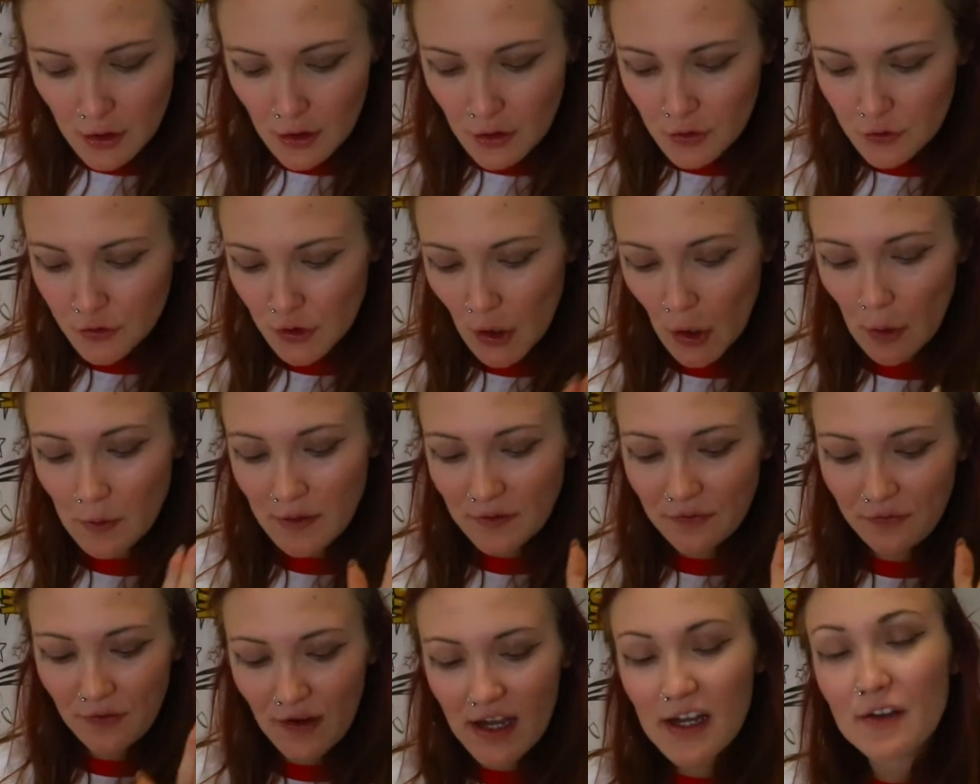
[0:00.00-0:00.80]
So,
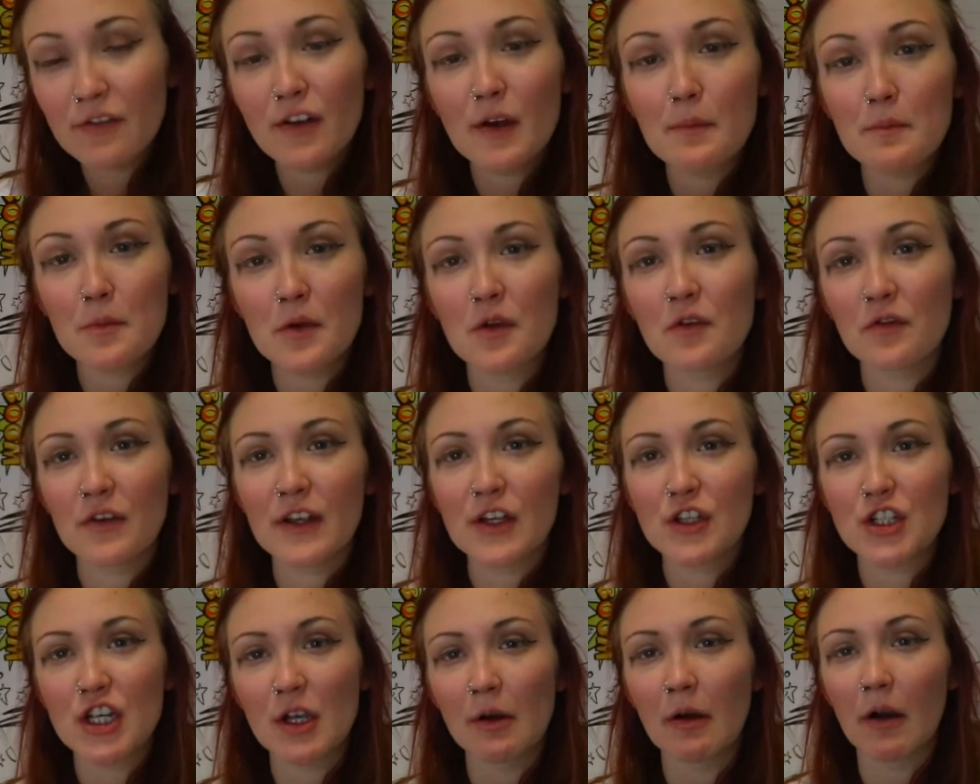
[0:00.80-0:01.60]
your favourite
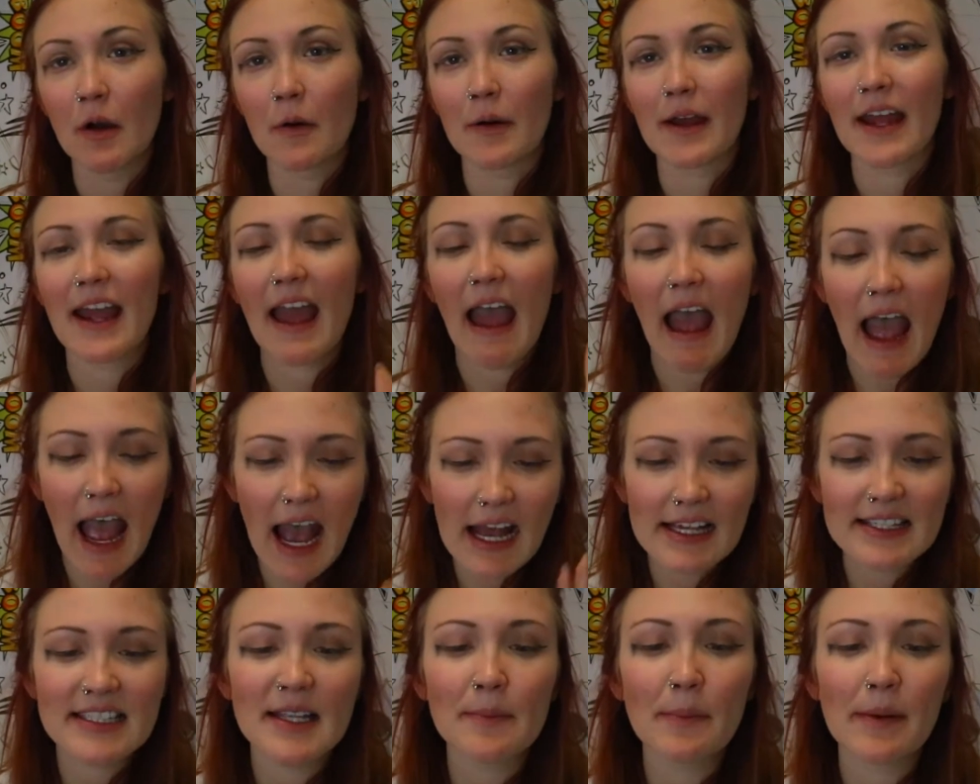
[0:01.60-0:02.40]
movie duo, it
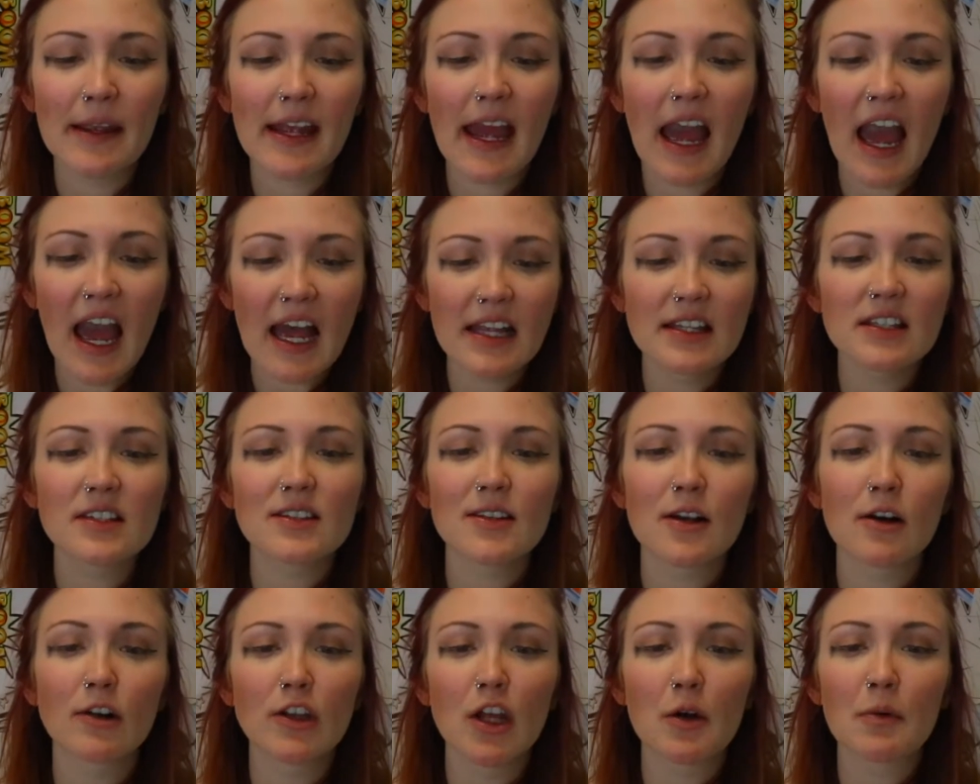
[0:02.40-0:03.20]
has to be Han
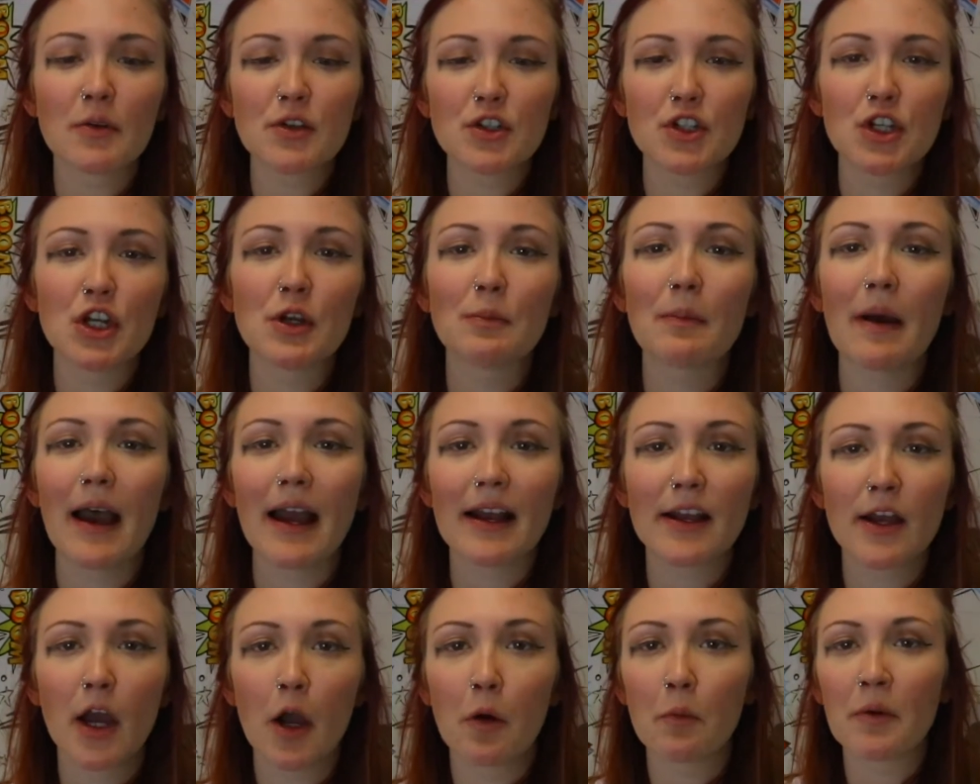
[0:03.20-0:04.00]
Solo and
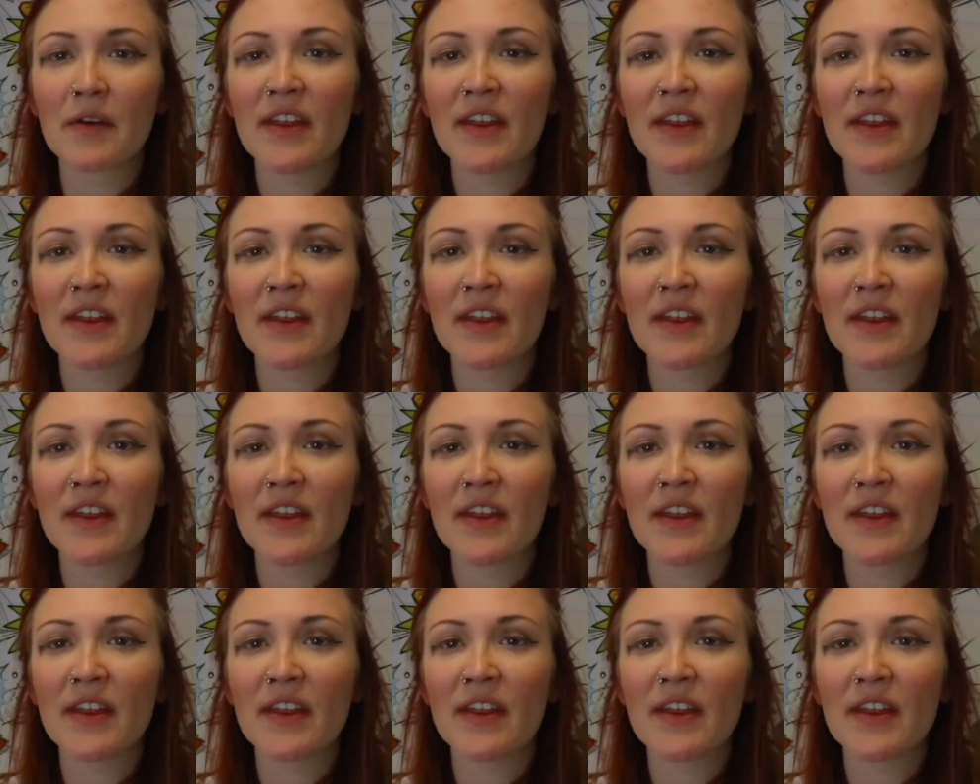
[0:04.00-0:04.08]
Chewbacca,